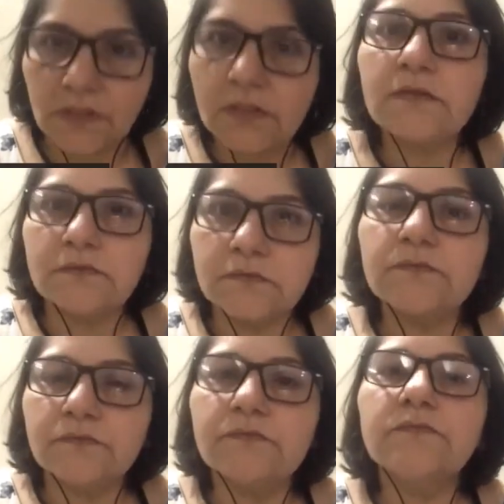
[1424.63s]

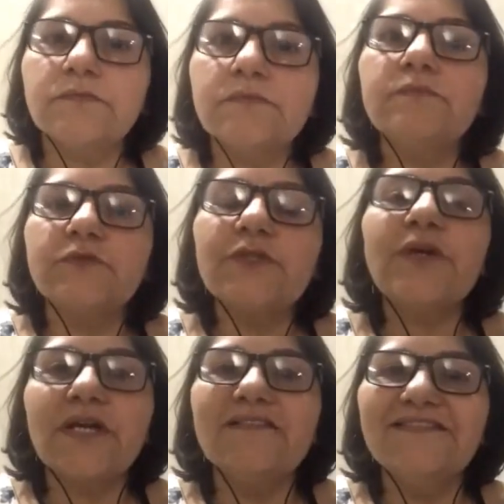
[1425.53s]

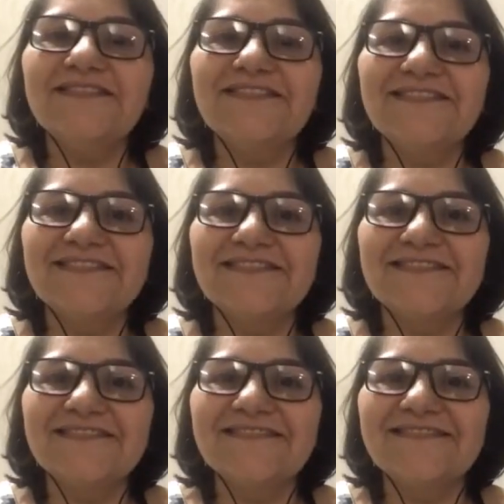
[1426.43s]

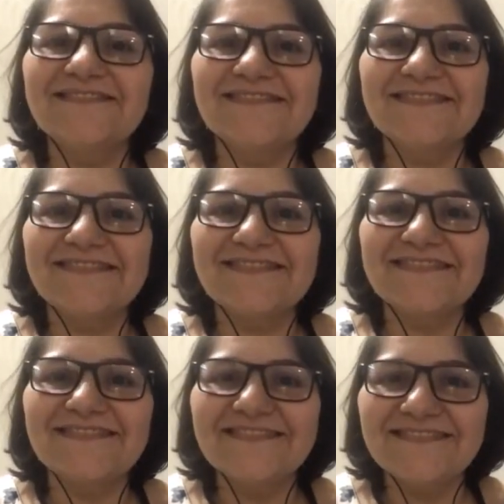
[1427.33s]

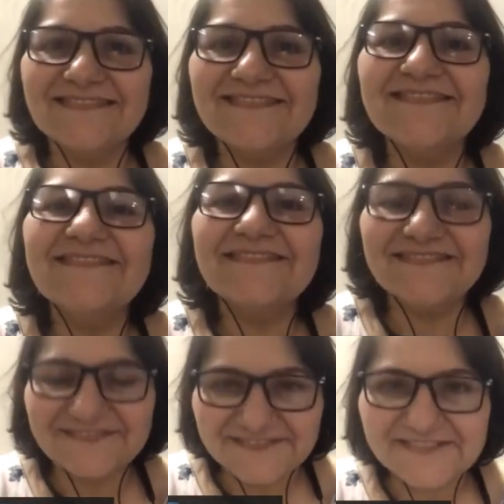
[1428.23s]

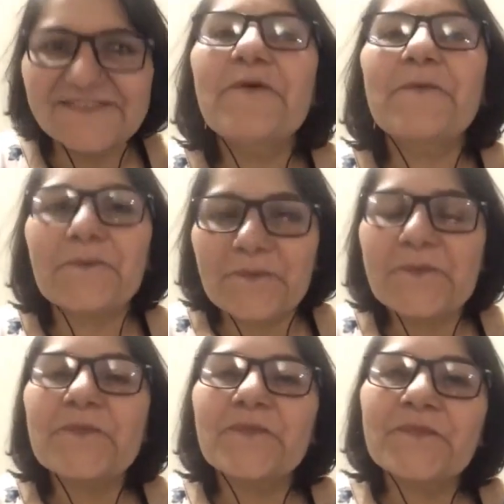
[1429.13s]

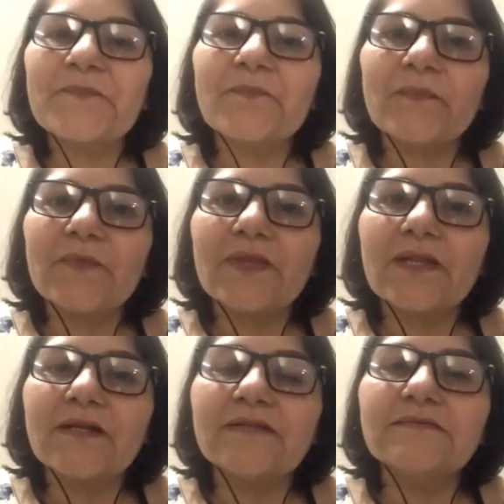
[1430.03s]

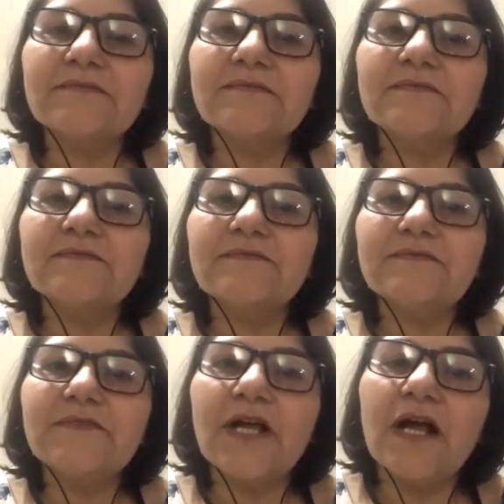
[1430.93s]

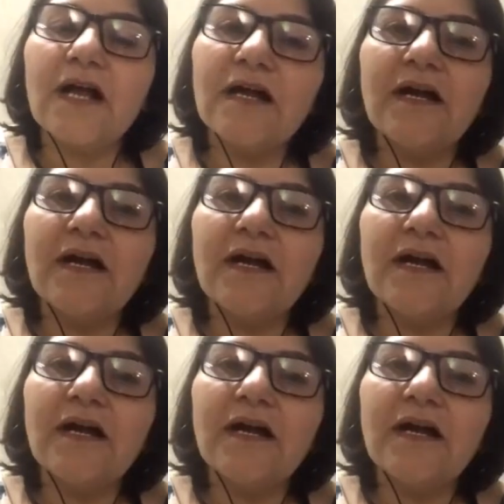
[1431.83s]
(not speaking)